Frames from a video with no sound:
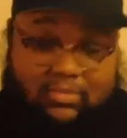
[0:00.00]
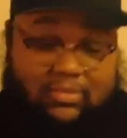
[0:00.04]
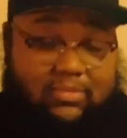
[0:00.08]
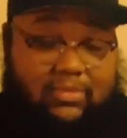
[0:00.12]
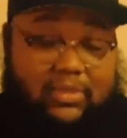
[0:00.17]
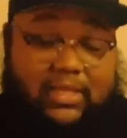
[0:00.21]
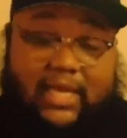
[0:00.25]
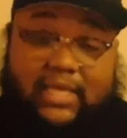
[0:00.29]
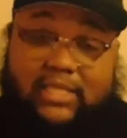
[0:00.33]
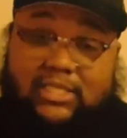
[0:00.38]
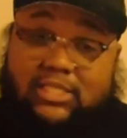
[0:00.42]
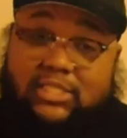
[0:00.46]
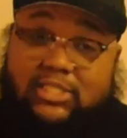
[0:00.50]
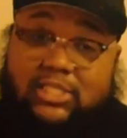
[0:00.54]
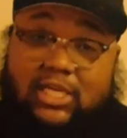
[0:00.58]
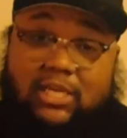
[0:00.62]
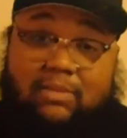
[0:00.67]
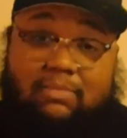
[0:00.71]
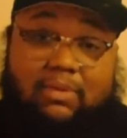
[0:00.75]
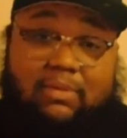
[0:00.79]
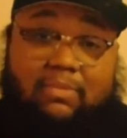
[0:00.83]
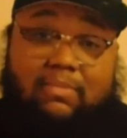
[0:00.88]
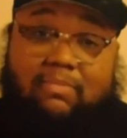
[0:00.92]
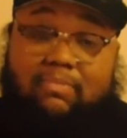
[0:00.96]
Ladies and
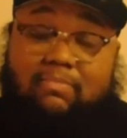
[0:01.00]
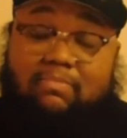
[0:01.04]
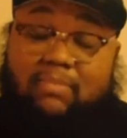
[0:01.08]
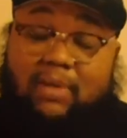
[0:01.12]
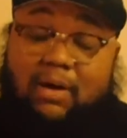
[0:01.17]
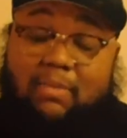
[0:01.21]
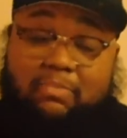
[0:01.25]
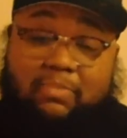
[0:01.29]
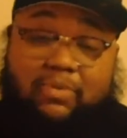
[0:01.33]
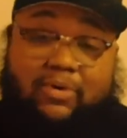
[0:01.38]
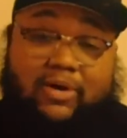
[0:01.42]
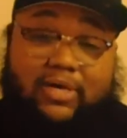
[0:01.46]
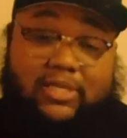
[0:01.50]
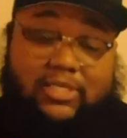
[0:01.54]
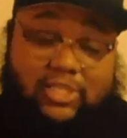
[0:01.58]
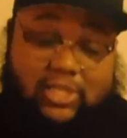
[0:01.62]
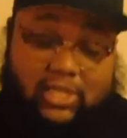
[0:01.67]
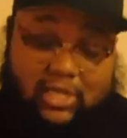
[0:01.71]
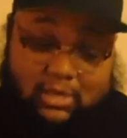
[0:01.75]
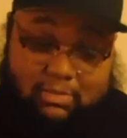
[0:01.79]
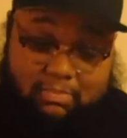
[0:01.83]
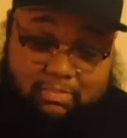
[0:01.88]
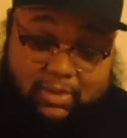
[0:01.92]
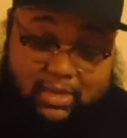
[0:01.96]
gentlemen, my boy
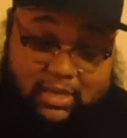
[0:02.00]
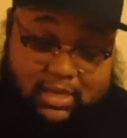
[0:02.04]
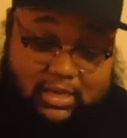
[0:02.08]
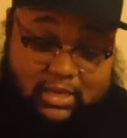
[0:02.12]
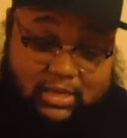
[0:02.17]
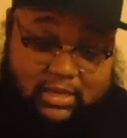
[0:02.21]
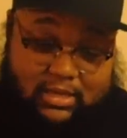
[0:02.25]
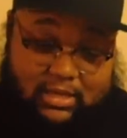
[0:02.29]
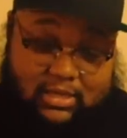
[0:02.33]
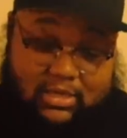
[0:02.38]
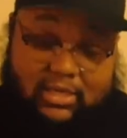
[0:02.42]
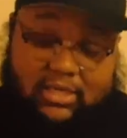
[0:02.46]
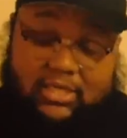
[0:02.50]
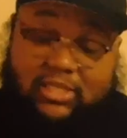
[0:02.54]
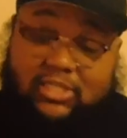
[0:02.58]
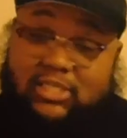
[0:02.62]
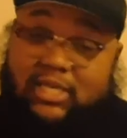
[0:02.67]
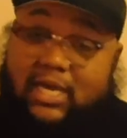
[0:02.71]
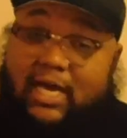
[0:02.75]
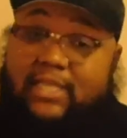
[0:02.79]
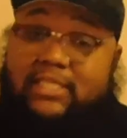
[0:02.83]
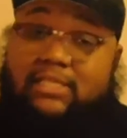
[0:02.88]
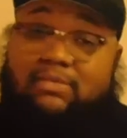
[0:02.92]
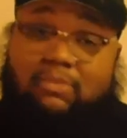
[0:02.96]
Chuck P,
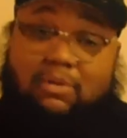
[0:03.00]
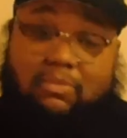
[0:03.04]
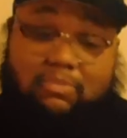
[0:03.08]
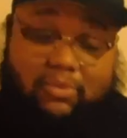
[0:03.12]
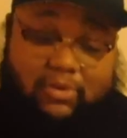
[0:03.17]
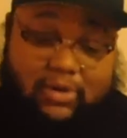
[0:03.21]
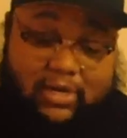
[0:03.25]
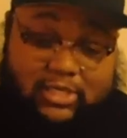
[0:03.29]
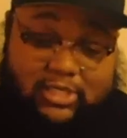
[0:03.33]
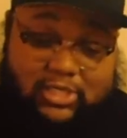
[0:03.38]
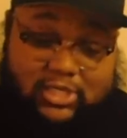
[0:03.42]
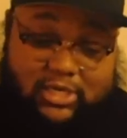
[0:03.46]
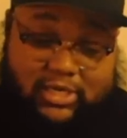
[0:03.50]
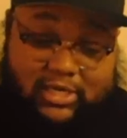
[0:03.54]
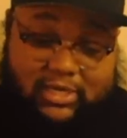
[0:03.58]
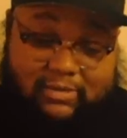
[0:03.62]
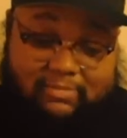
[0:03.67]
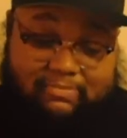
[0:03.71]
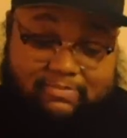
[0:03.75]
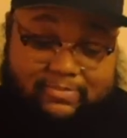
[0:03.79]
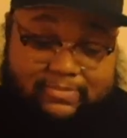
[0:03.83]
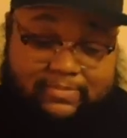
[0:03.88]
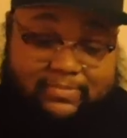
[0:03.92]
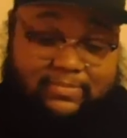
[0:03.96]
shout out to my boy
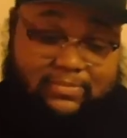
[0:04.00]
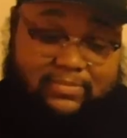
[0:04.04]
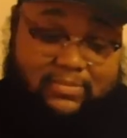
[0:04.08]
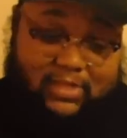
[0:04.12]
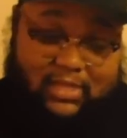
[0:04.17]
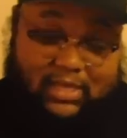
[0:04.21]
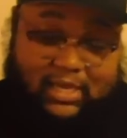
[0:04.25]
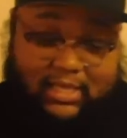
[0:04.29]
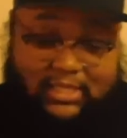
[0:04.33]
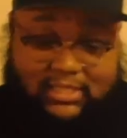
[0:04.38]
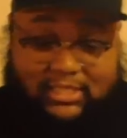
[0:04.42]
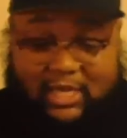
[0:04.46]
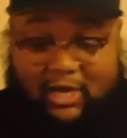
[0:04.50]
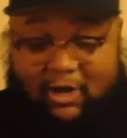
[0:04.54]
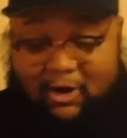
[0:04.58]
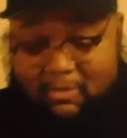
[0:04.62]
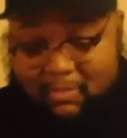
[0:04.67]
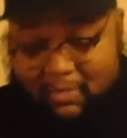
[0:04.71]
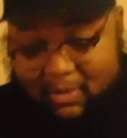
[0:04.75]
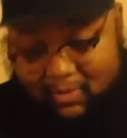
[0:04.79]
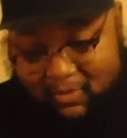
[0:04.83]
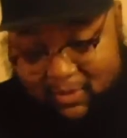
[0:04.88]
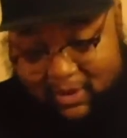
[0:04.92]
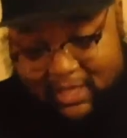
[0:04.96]
Chuck. He
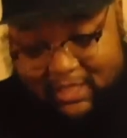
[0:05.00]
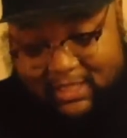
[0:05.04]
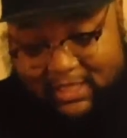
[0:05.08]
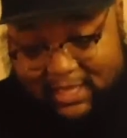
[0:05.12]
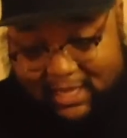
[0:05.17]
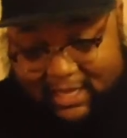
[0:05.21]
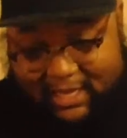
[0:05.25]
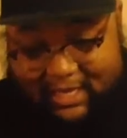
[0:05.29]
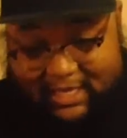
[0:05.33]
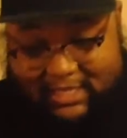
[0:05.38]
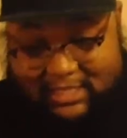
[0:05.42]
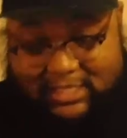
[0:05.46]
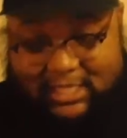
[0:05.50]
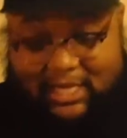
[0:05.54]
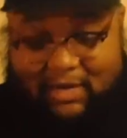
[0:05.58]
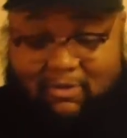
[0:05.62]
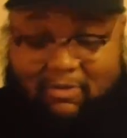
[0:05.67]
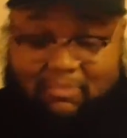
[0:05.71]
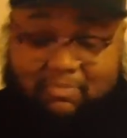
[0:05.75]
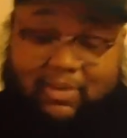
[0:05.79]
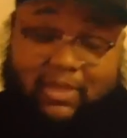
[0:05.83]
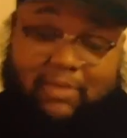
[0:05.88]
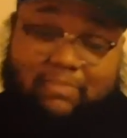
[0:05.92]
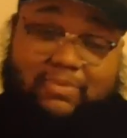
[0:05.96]
told me one thing. He said,
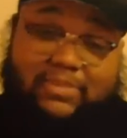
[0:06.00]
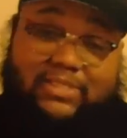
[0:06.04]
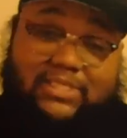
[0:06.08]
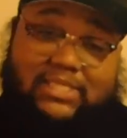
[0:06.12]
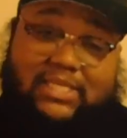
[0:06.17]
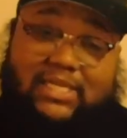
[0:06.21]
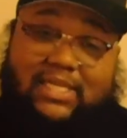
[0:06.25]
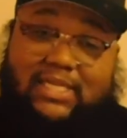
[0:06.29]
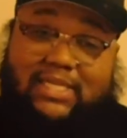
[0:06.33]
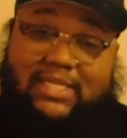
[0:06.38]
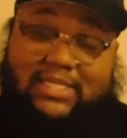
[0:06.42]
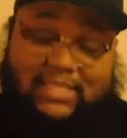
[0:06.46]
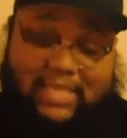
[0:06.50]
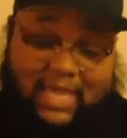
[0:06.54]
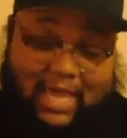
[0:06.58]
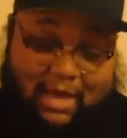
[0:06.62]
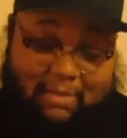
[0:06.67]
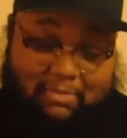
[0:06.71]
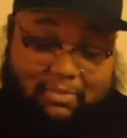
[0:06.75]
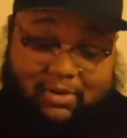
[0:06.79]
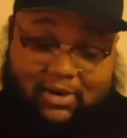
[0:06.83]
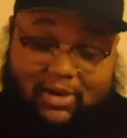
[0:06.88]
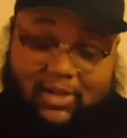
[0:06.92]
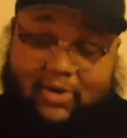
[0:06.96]
when people see this
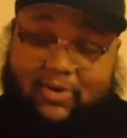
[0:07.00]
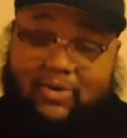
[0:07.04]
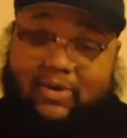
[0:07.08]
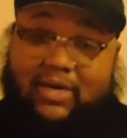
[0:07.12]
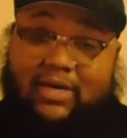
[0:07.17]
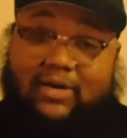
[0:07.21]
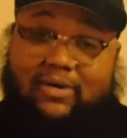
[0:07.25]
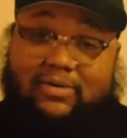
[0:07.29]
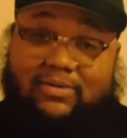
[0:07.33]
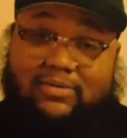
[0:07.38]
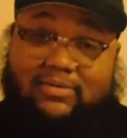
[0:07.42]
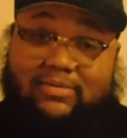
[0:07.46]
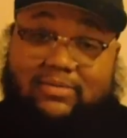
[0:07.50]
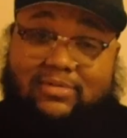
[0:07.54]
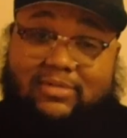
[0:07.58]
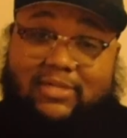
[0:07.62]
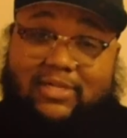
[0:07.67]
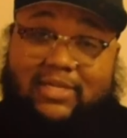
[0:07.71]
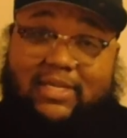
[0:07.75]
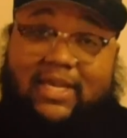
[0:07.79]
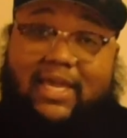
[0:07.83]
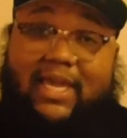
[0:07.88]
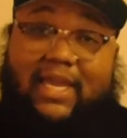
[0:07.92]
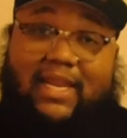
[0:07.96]
Apple logo
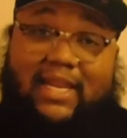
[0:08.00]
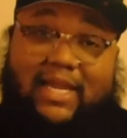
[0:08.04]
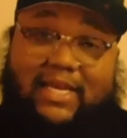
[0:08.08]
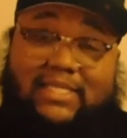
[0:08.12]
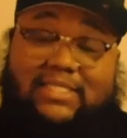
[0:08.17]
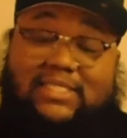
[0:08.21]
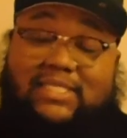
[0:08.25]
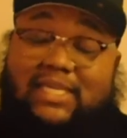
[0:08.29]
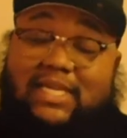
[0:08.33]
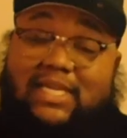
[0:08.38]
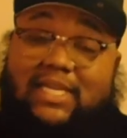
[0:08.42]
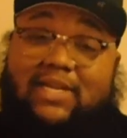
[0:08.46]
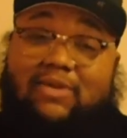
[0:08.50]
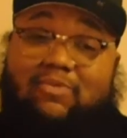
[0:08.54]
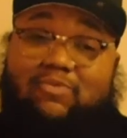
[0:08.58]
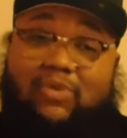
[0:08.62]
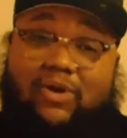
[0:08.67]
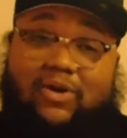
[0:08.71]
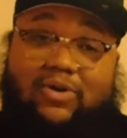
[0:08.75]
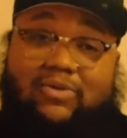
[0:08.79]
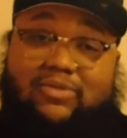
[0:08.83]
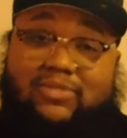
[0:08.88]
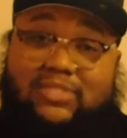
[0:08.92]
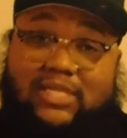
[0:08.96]
and they see it in
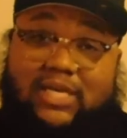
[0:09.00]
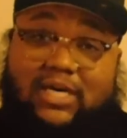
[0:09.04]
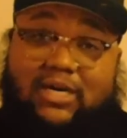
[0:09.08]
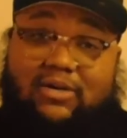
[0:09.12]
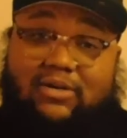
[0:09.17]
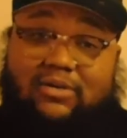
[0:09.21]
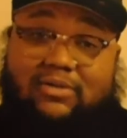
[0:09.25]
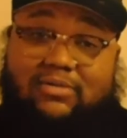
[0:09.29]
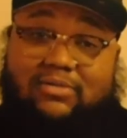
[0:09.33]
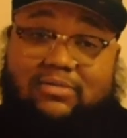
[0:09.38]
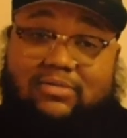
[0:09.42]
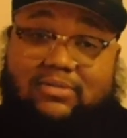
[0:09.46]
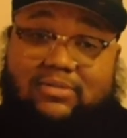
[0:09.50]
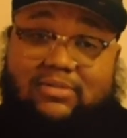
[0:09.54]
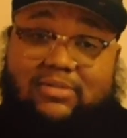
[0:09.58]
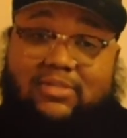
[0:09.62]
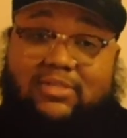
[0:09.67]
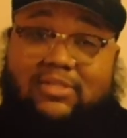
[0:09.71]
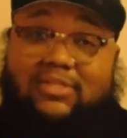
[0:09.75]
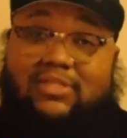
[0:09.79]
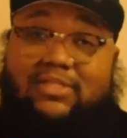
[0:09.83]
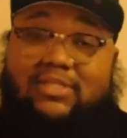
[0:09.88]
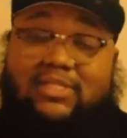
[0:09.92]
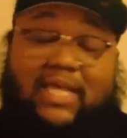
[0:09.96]
rose gold,
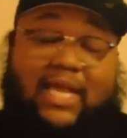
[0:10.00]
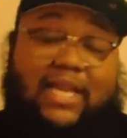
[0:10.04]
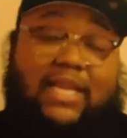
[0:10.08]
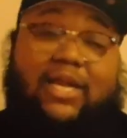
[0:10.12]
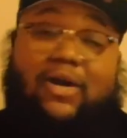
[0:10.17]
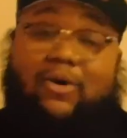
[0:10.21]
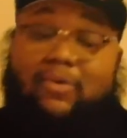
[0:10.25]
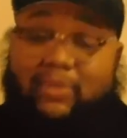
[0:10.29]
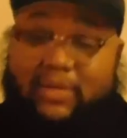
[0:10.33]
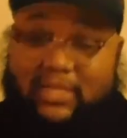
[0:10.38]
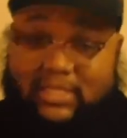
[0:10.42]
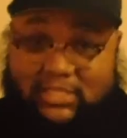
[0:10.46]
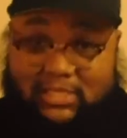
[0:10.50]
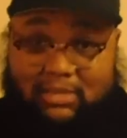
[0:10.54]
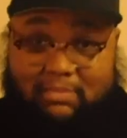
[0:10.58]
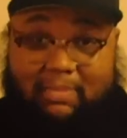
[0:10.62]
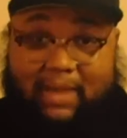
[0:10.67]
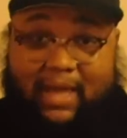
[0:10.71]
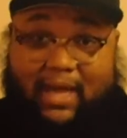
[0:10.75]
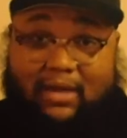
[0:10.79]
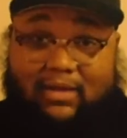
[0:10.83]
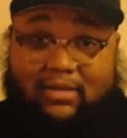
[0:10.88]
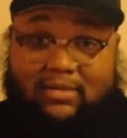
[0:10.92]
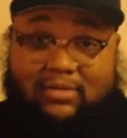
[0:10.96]
they know what it's
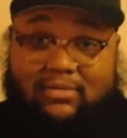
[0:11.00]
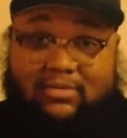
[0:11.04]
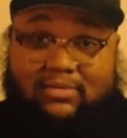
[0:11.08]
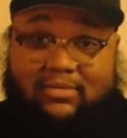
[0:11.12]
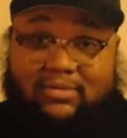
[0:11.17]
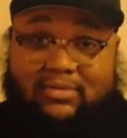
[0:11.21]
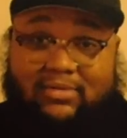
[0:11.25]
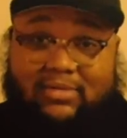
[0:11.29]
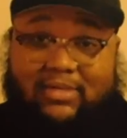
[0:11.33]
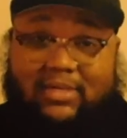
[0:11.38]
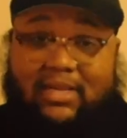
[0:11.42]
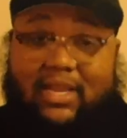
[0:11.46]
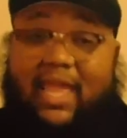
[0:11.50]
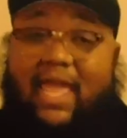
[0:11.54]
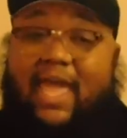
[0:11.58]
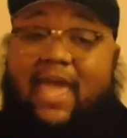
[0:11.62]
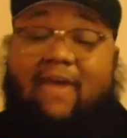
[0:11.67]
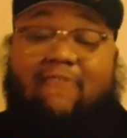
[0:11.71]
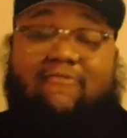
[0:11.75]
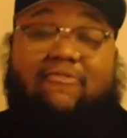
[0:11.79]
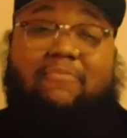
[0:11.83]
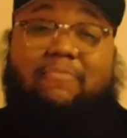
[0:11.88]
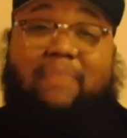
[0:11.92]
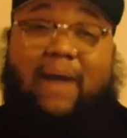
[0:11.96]
about.
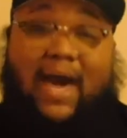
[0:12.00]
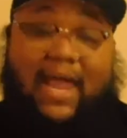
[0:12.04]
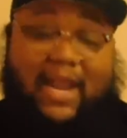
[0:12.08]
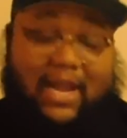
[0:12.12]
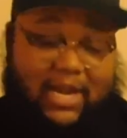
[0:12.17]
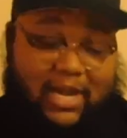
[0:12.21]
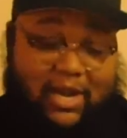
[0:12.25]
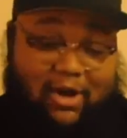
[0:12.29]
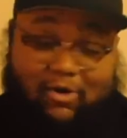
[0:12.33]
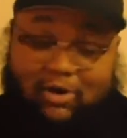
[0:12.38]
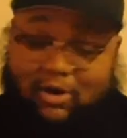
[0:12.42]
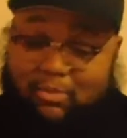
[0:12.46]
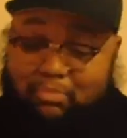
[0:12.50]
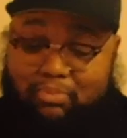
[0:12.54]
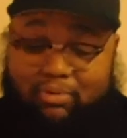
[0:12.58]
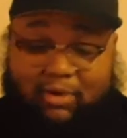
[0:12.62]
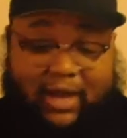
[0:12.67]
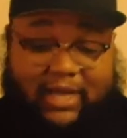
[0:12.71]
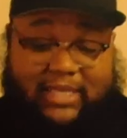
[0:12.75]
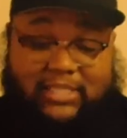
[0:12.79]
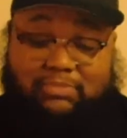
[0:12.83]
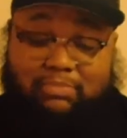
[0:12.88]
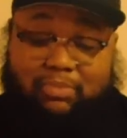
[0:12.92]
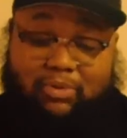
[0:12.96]
Everybody know the
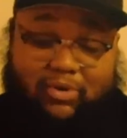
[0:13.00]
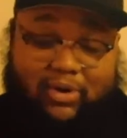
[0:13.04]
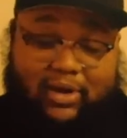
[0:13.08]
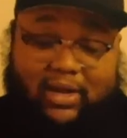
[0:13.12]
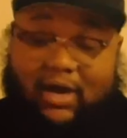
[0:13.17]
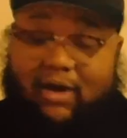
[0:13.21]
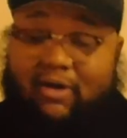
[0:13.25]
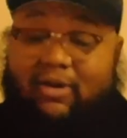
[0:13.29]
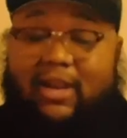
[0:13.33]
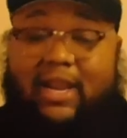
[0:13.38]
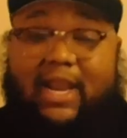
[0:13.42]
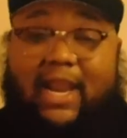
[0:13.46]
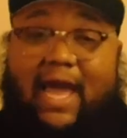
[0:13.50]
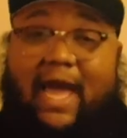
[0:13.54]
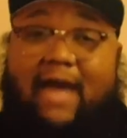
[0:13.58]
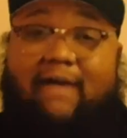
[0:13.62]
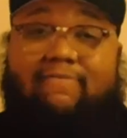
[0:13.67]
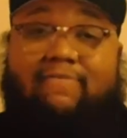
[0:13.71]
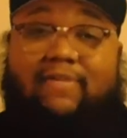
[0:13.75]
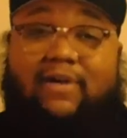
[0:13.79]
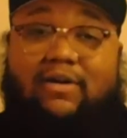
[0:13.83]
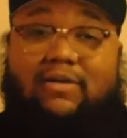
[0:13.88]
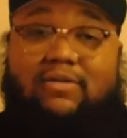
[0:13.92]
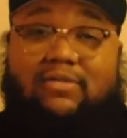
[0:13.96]
price point on an
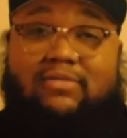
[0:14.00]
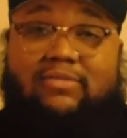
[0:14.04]
iPhone.